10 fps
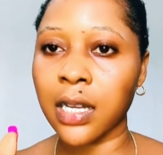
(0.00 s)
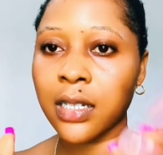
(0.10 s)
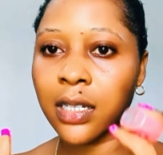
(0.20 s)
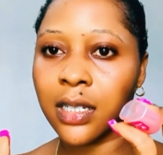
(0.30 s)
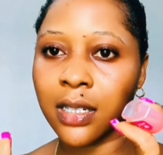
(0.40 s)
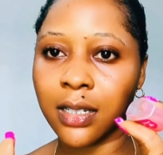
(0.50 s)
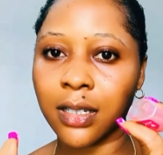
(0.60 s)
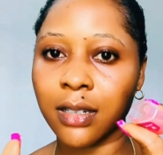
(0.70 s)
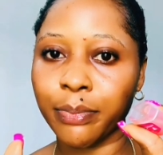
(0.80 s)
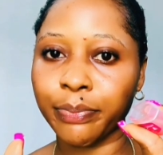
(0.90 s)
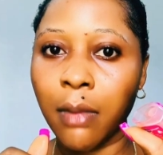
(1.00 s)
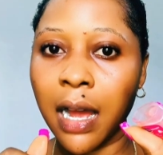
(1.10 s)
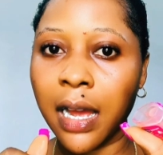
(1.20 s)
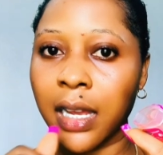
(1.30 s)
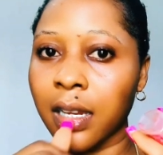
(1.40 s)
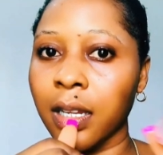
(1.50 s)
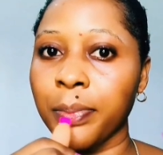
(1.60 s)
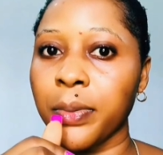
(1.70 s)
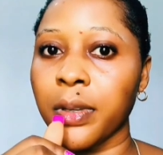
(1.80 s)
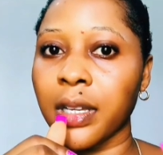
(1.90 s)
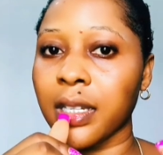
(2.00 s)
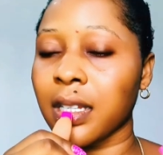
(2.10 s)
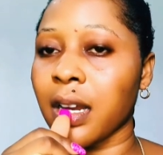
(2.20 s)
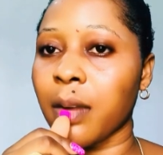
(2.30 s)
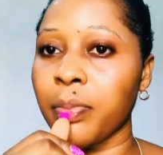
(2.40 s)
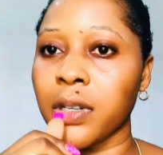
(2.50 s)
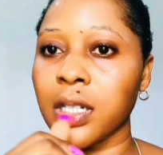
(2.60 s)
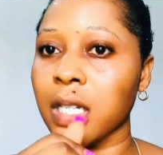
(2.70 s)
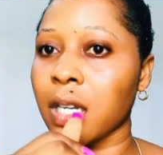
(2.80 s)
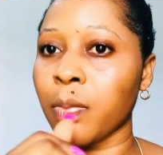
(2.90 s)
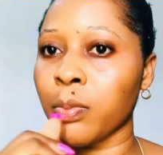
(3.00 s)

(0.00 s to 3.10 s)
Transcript: and this is my lip therapist.